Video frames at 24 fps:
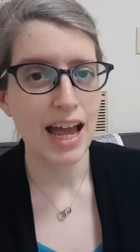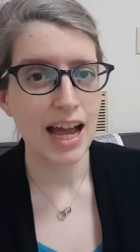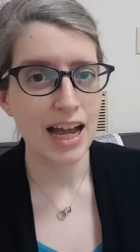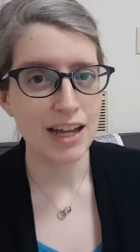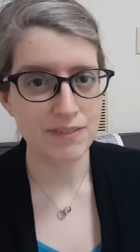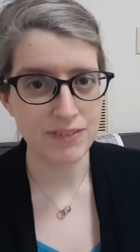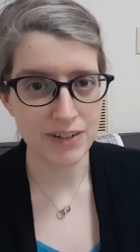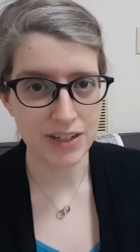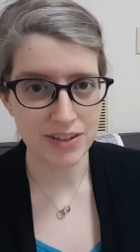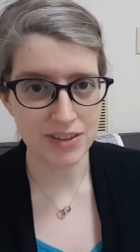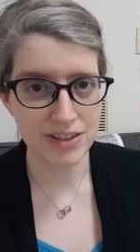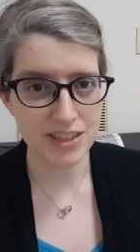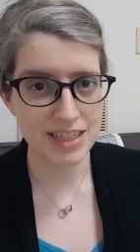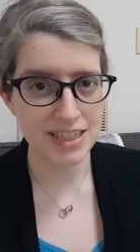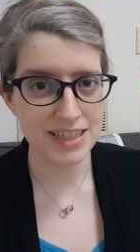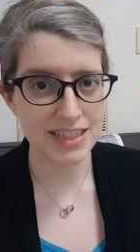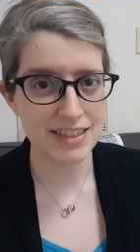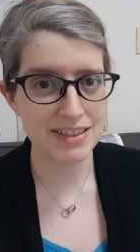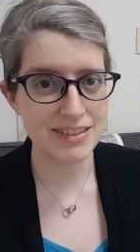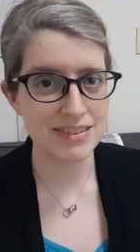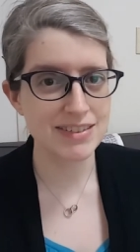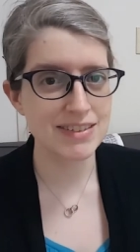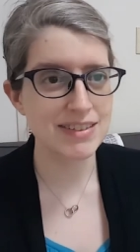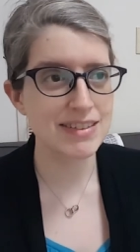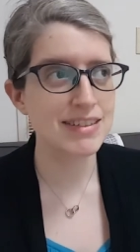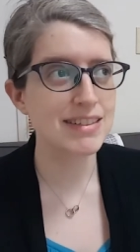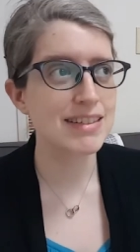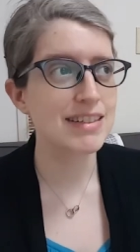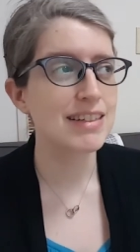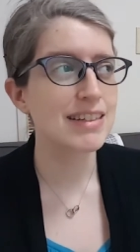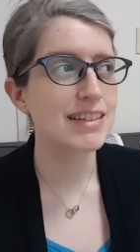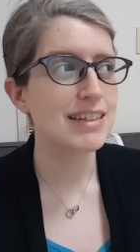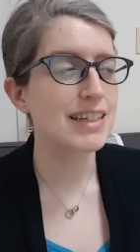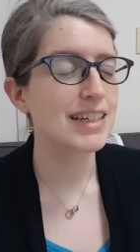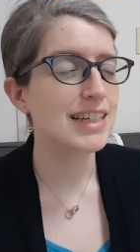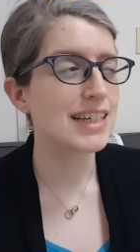I found these.
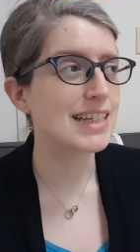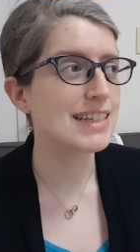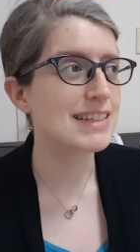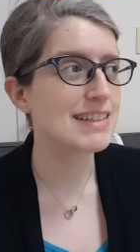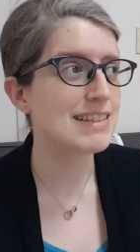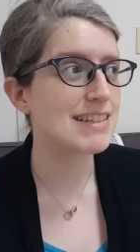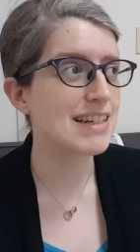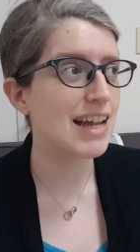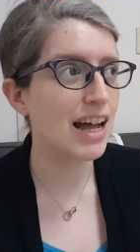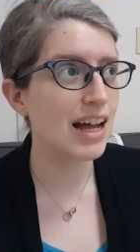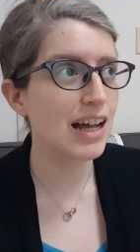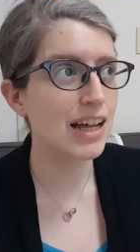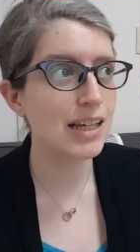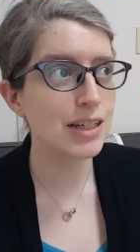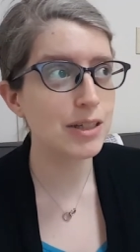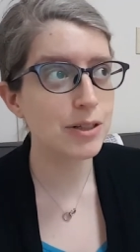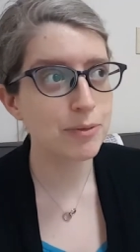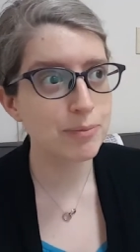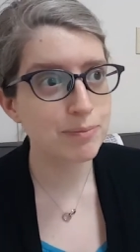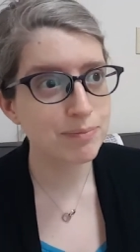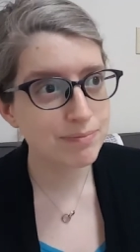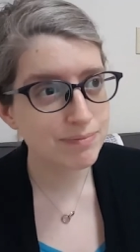It's not,